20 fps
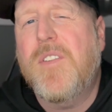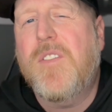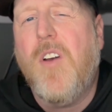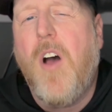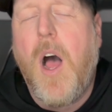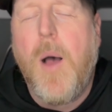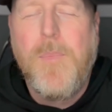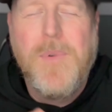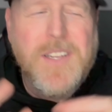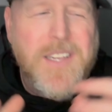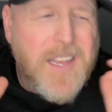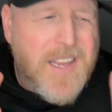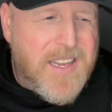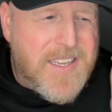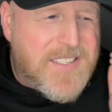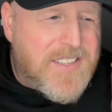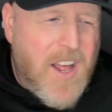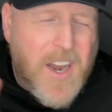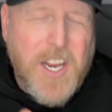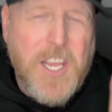top
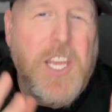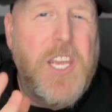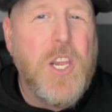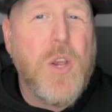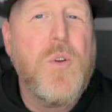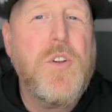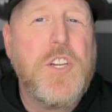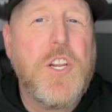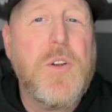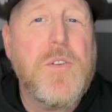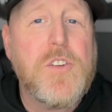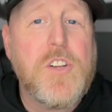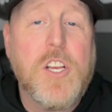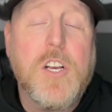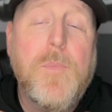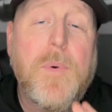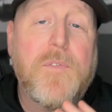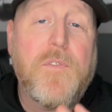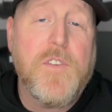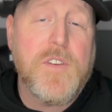it's not a huge, huge
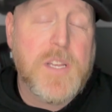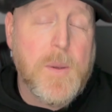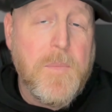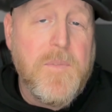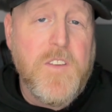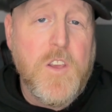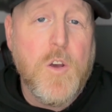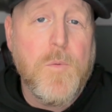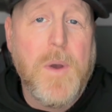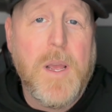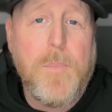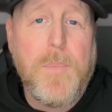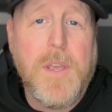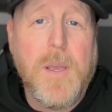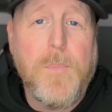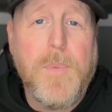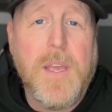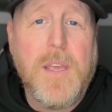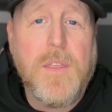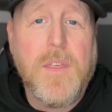deal, but for some of you, it might
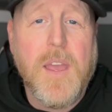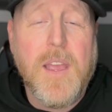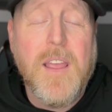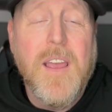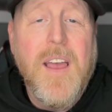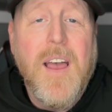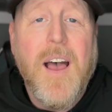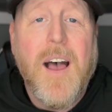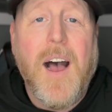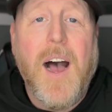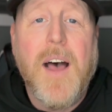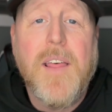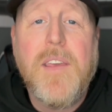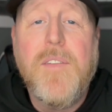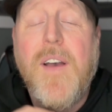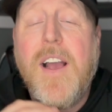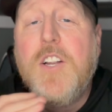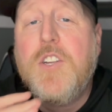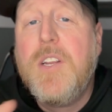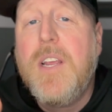be a big thing. Uh,
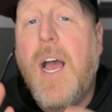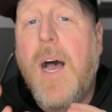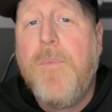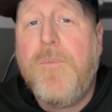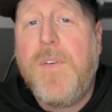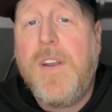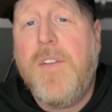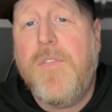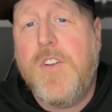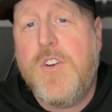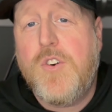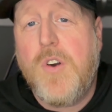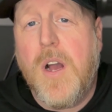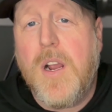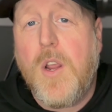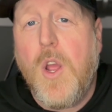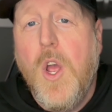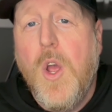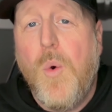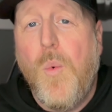they've actually outfitted the
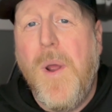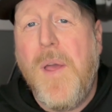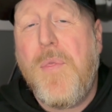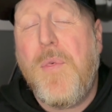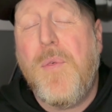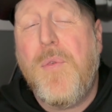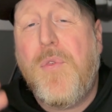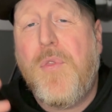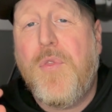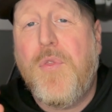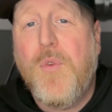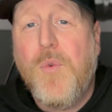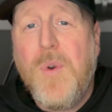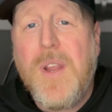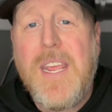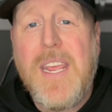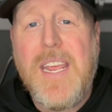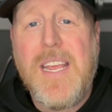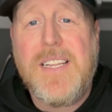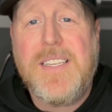truck with
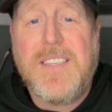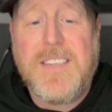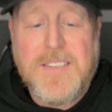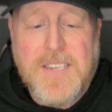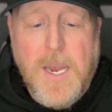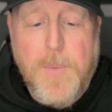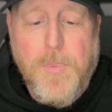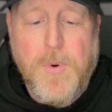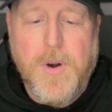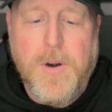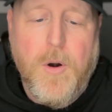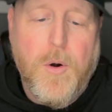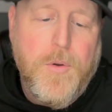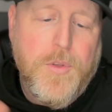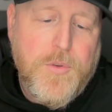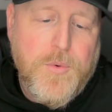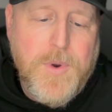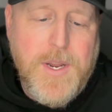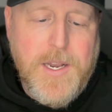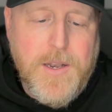three separate or
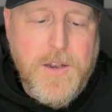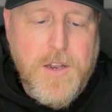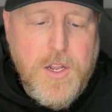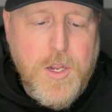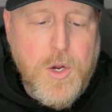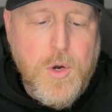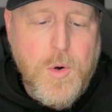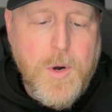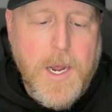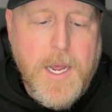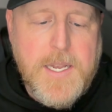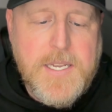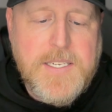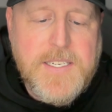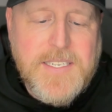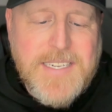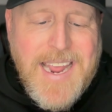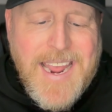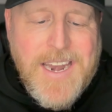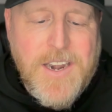three new uh,
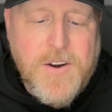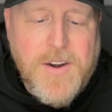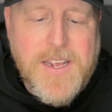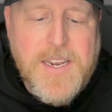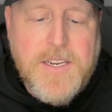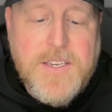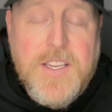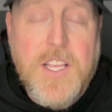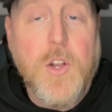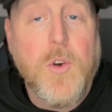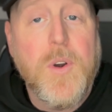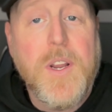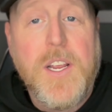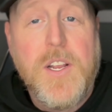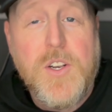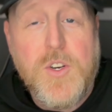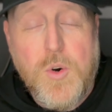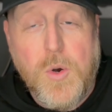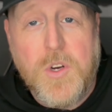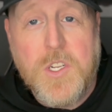standard auxiliary
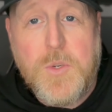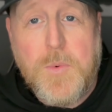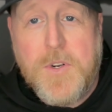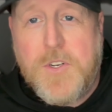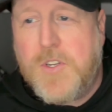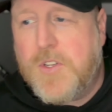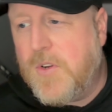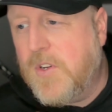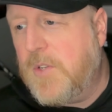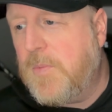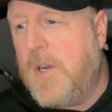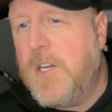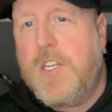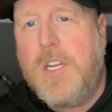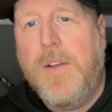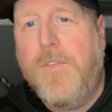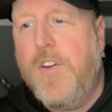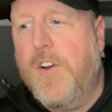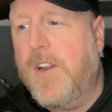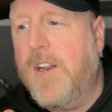control switches. So
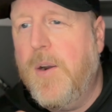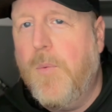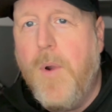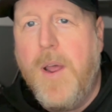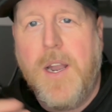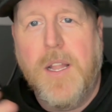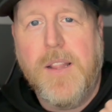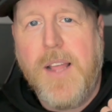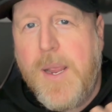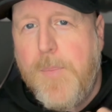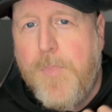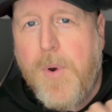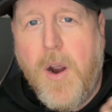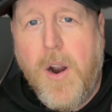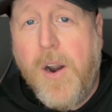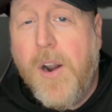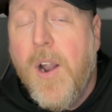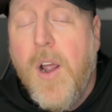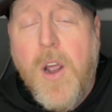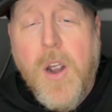especially if you're going to run a light
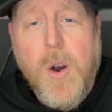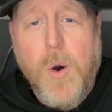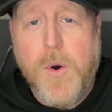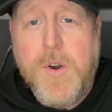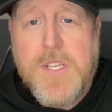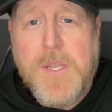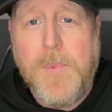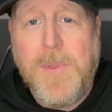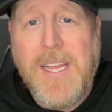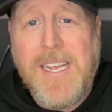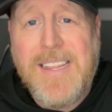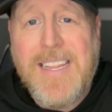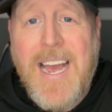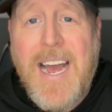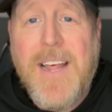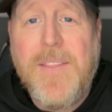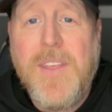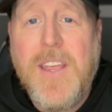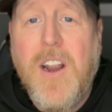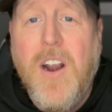bar or something like
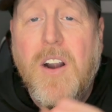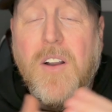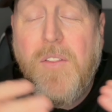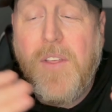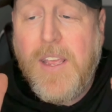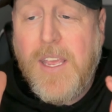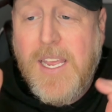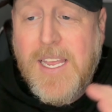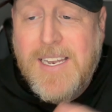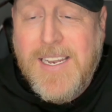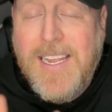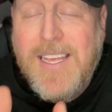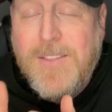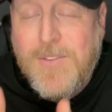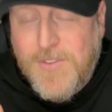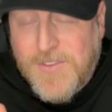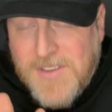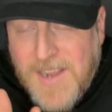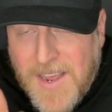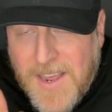that, they are they in,
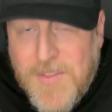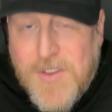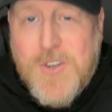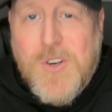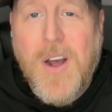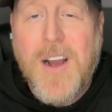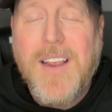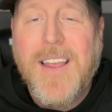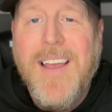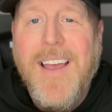inside the truck.